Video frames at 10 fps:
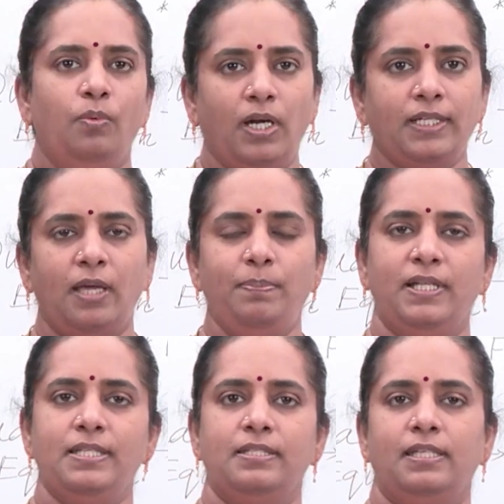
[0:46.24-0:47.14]
What
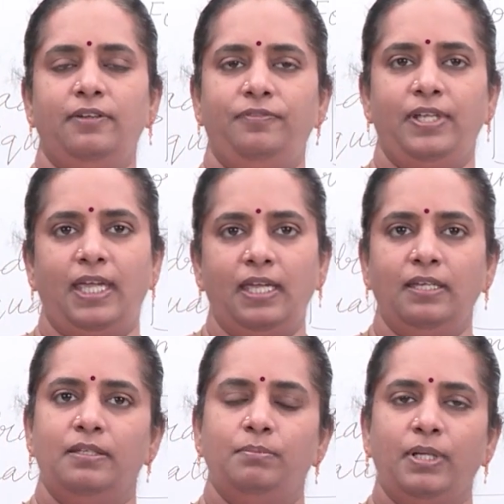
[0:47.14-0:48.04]
happens if a
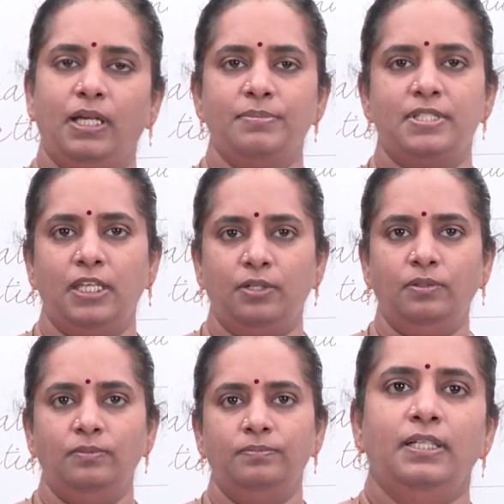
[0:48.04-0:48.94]
becomes 0?